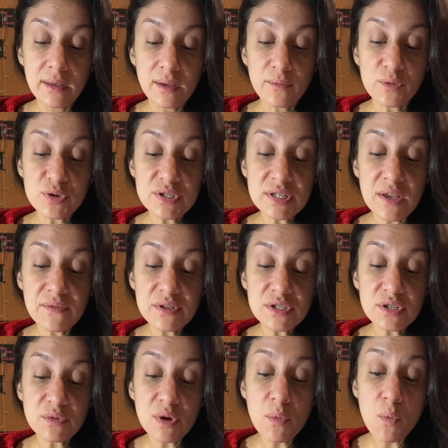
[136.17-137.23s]
Verse 7,
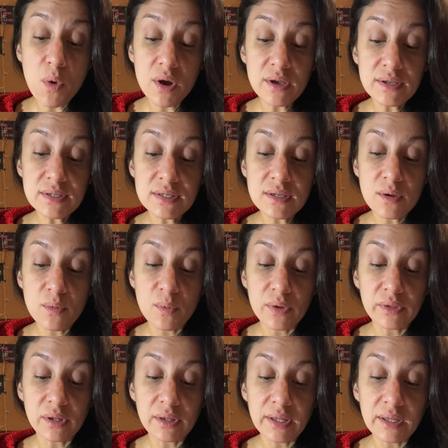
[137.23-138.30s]
So it was, when
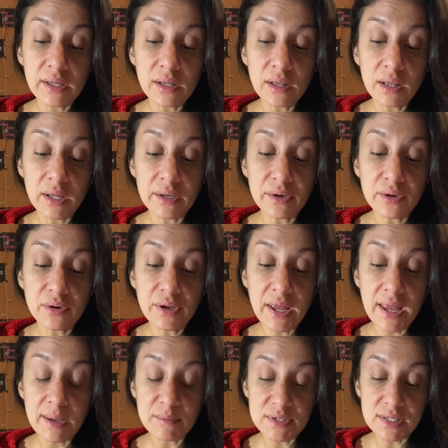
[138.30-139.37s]
the letter
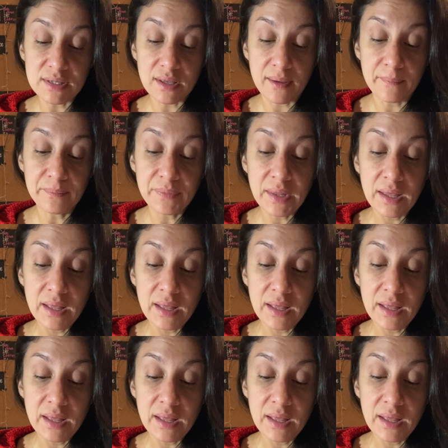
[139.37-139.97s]
came to them,